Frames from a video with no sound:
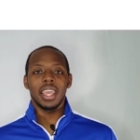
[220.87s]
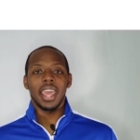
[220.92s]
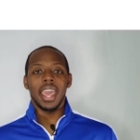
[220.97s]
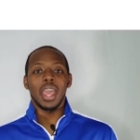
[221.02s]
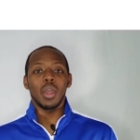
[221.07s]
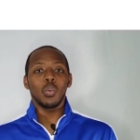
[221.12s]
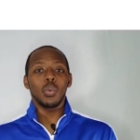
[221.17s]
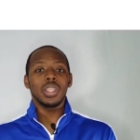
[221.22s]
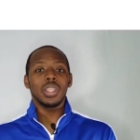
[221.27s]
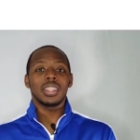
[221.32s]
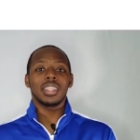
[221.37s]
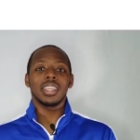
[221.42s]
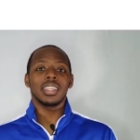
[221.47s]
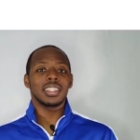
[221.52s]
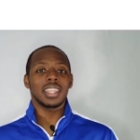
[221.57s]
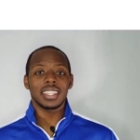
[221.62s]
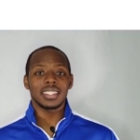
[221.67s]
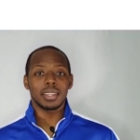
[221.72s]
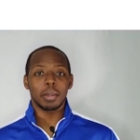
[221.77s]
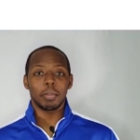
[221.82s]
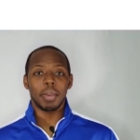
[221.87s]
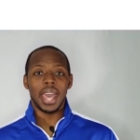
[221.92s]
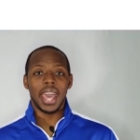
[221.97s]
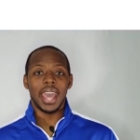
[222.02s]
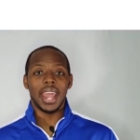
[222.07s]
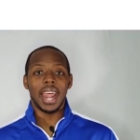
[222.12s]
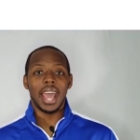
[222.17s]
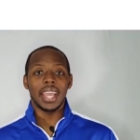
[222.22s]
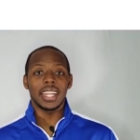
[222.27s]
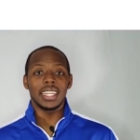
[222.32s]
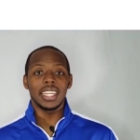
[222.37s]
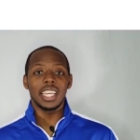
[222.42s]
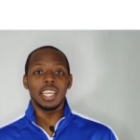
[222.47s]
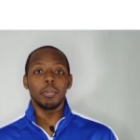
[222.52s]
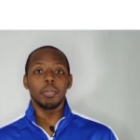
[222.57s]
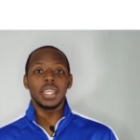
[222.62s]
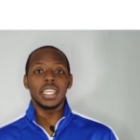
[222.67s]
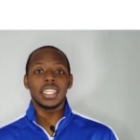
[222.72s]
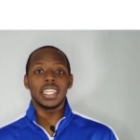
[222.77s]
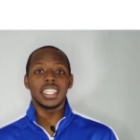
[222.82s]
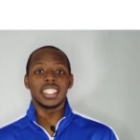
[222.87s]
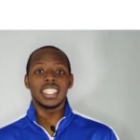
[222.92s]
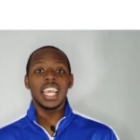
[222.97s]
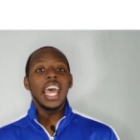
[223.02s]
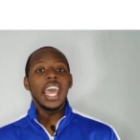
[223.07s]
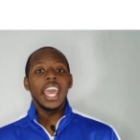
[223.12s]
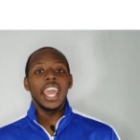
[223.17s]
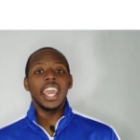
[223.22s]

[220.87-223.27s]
and we think that's a bad idea because